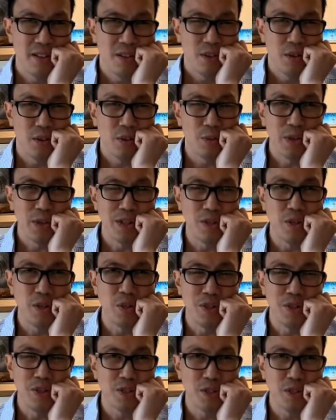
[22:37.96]
all we can
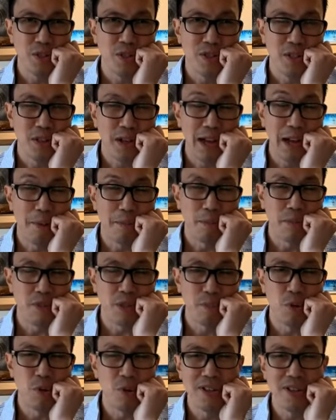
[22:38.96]
do is help
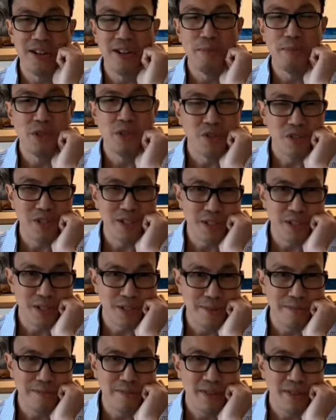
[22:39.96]
support our immune
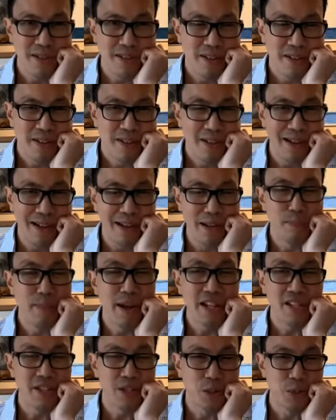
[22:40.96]
system as
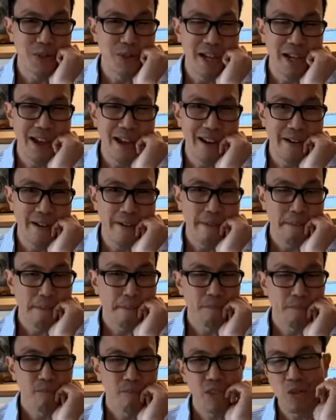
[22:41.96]
best as we can
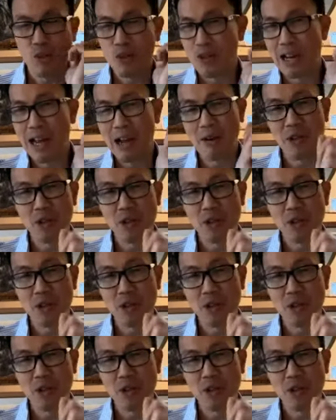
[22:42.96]
to allow it.